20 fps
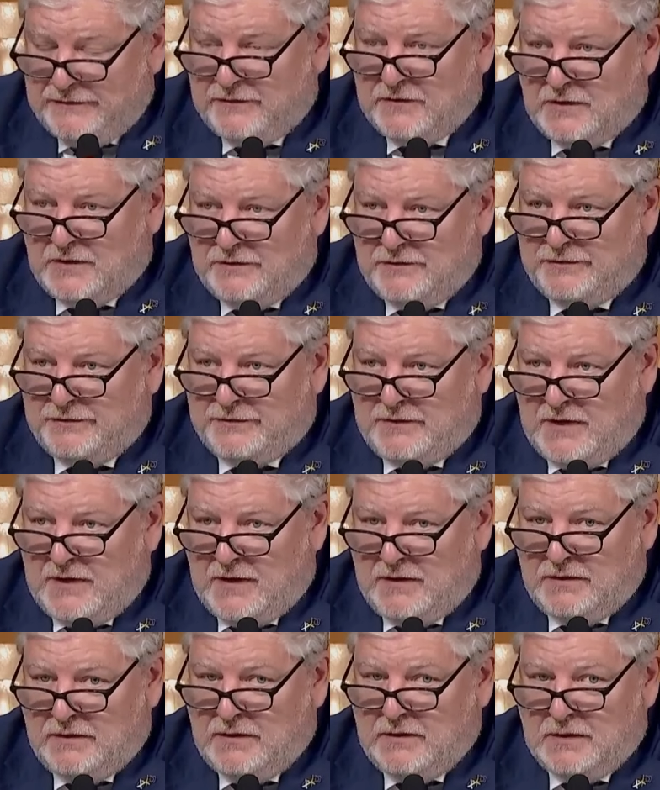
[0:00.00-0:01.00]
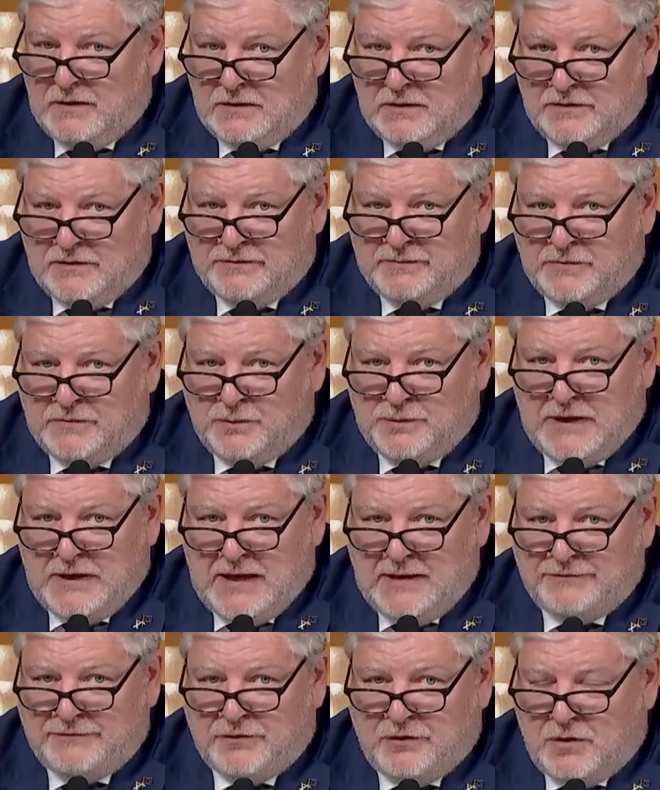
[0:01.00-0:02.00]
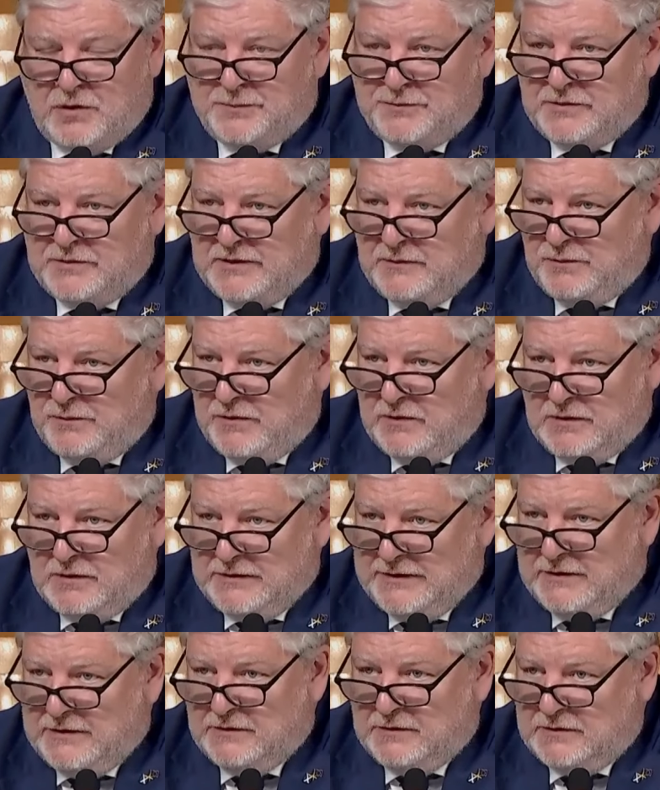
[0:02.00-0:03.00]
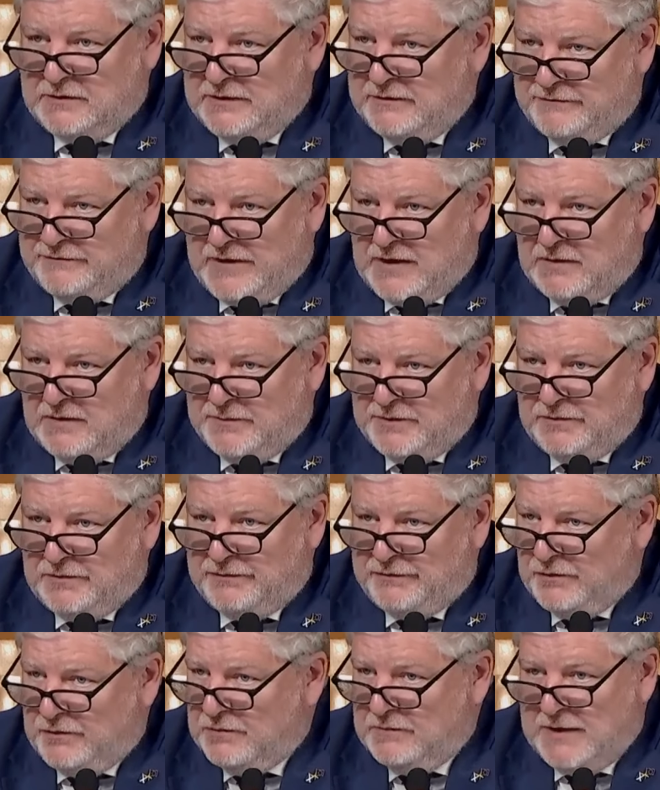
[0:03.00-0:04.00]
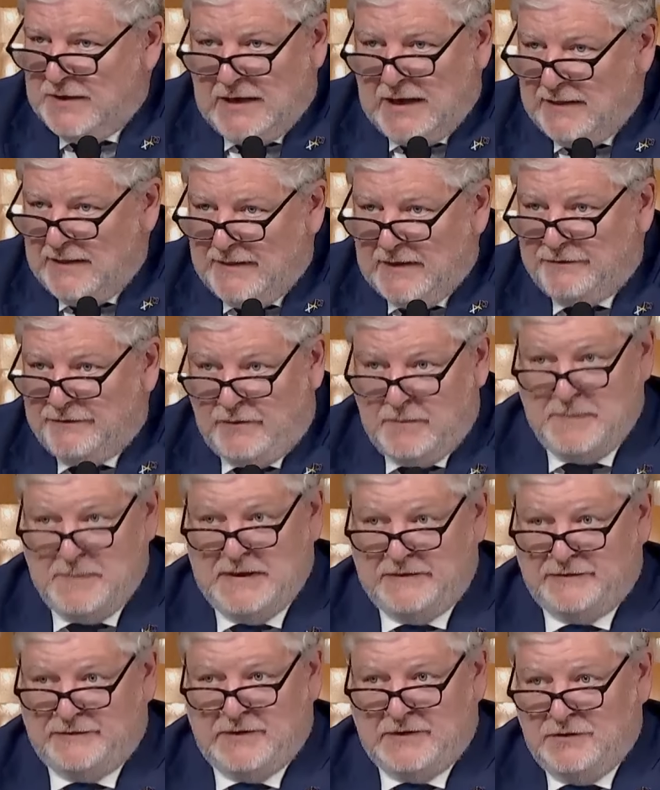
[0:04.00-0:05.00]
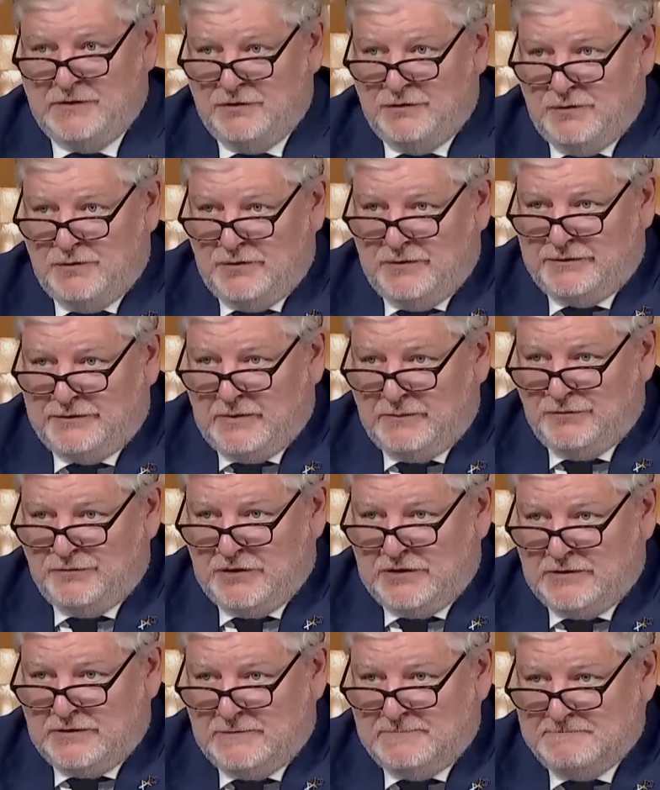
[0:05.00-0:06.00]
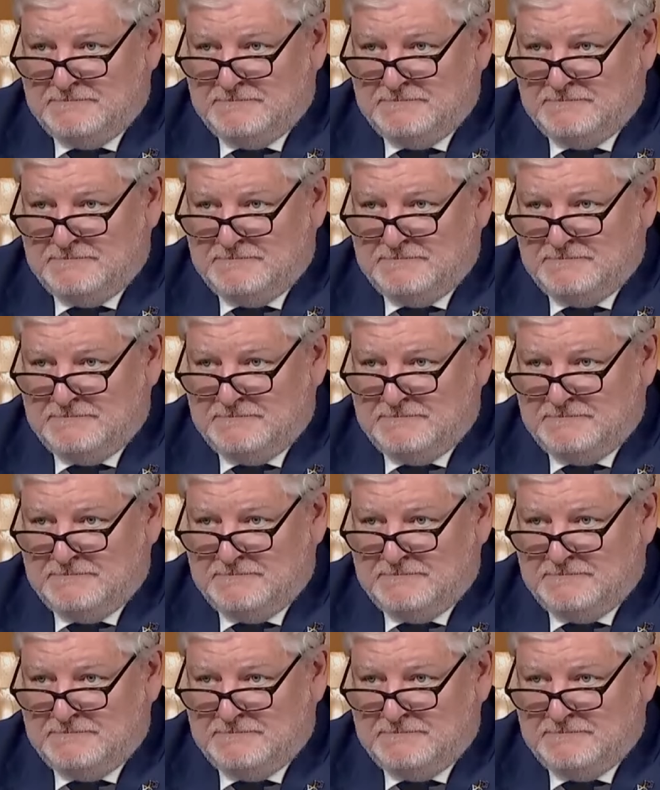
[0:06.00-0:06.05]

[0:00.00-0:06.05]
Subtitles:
to understand that in government we have to operate within a legal environment. So that's the best I can do on the subject.